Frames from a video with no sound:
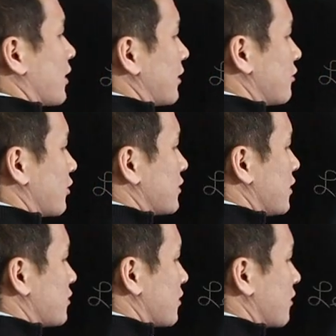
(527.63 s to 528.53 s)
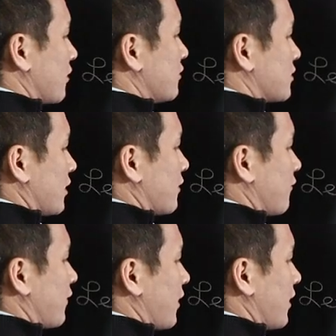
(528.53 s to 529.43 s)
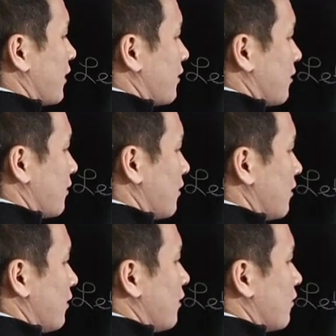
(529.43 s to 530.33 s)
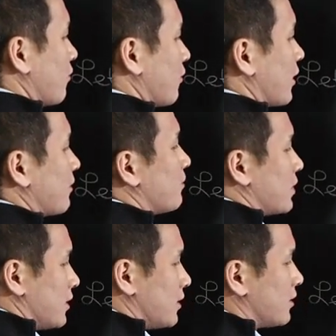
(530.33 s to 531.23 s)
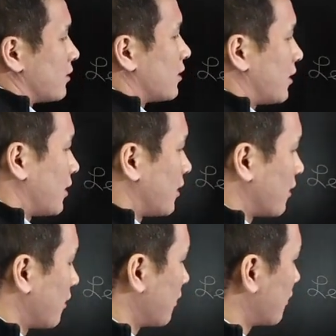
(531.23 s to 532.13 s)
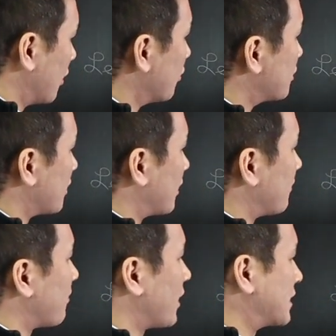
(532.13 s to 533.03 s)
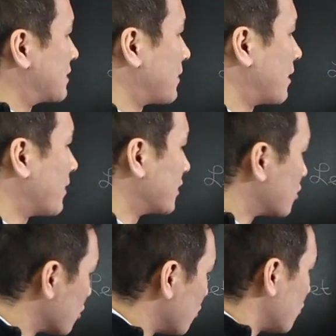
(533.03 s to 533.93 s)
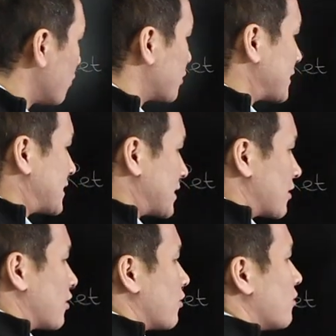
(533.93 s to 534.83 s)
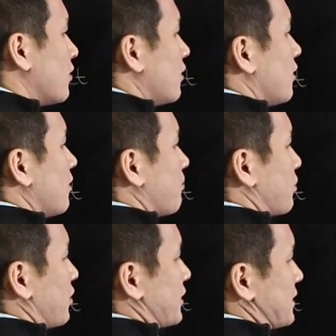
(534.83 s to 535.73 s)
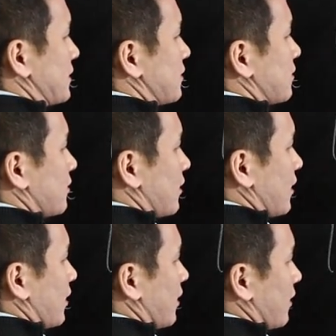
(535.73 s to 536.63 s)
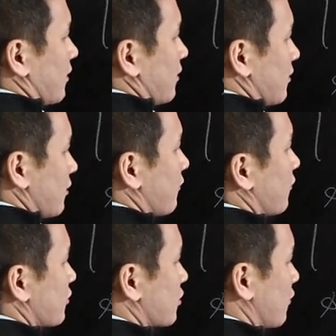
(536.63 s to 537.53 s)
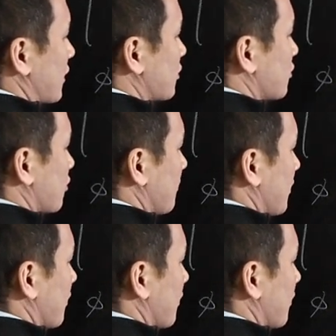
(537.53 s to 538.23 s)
linearization, cosine of phi will then be cosine of minus pi by 2, which is 0, plus the first correction term here.